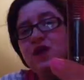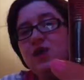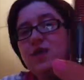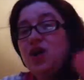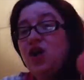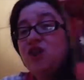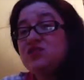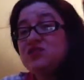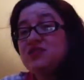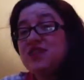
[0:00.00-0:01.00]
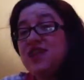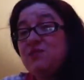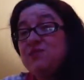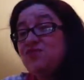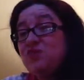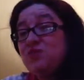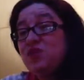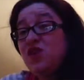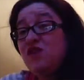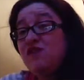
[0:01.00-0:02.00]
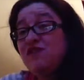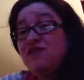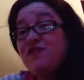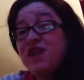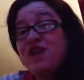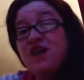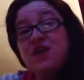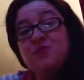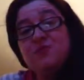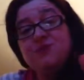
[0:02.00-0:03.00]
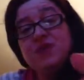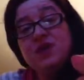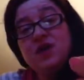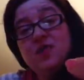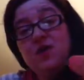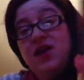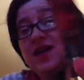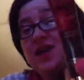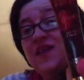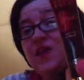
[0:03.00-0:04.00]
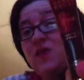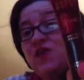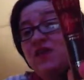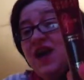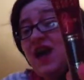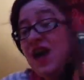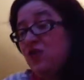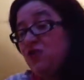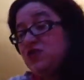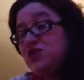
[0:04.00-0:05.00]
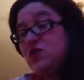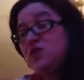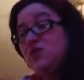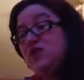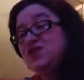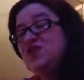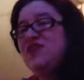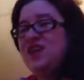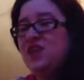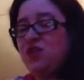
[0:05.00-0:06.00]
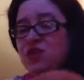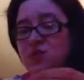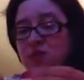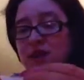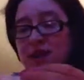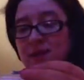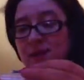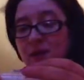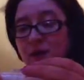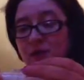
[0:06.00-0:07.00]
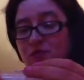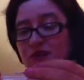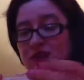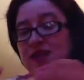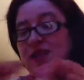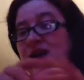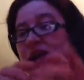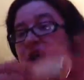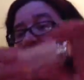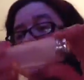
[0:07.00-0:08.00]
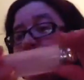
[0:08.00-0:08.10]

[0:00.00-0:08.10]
because the name's rubbed off, but I like that one. And also, it's not really a gloss, but a lip balm, really. I do